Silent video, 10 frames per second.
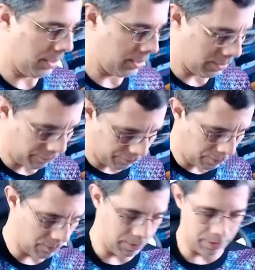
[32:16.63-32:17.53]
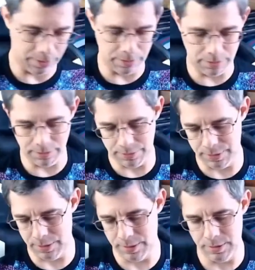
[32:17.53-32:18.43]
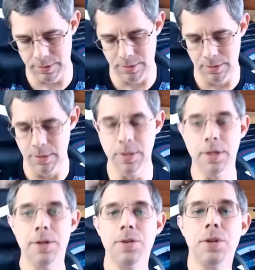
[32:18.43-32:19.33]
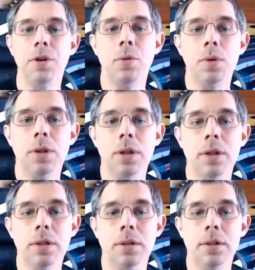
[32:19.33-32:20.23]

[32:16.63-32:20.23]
got another phone here. Let's see. Here's the gorilla.